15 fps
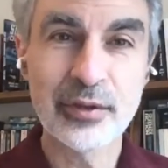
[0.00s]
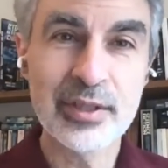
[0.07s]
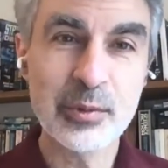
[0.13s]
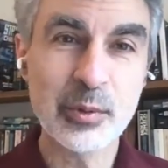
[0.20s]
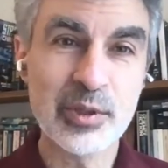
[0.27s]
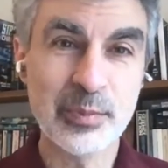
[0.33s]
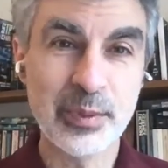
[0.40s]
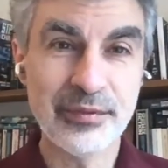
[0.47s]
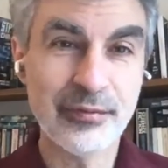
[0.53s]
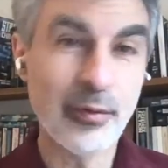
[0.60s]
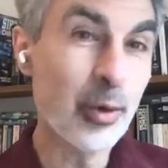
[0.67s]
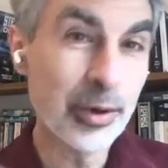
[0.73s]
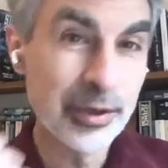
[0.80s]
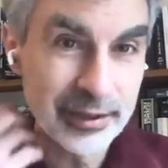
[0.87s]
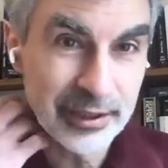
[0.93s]
This was
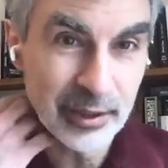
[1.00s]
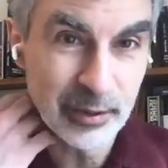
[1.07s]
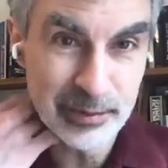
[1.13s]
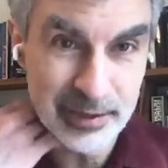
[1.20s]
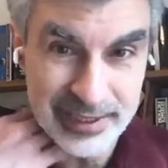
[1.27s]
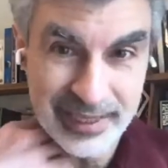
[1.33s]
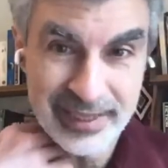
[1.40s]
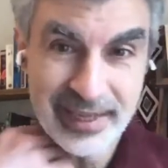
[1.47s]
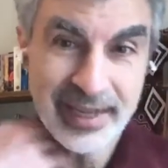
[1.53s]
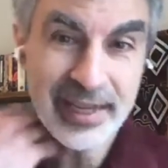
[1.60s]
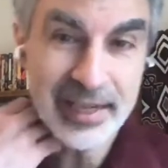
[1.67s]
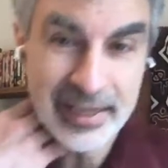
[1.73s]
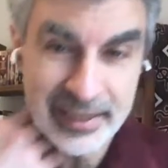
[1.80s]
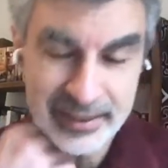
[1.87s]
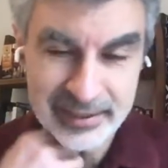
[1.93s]
before, you know, D N
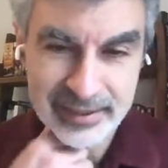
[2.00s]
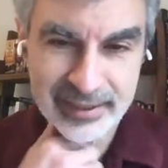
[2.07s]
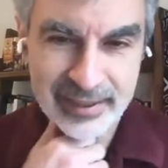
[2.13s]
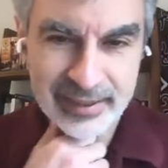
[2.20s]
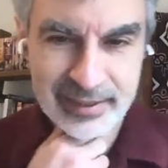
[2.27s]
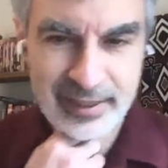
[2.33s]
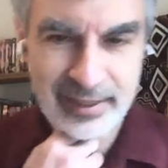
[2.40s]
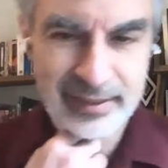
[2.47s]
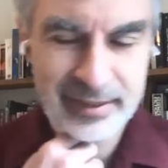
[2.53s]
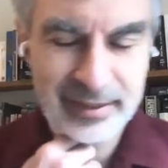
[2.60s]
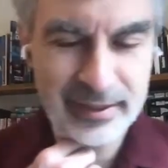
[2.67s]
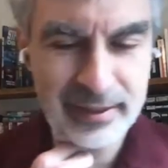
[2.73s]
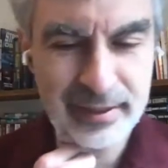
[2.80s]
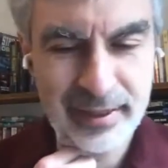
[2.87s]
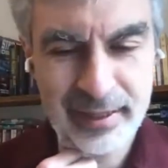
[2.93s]
A and and and
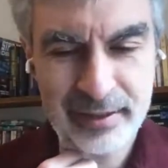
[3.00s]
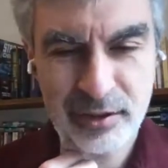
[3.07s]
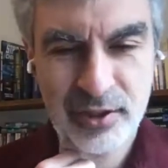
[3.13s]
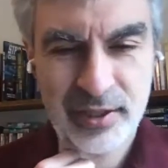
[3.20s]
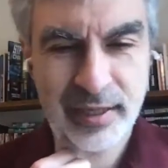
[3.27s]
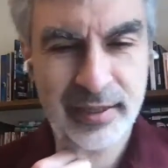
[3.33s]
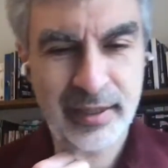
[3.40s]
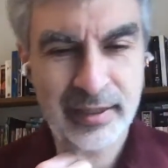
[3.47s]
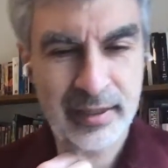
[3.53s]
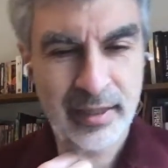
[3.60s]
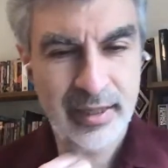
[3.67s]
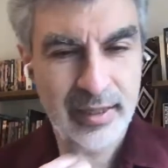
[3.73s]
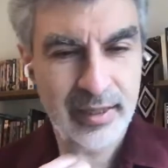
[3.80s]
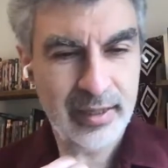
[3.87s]
uh, understanding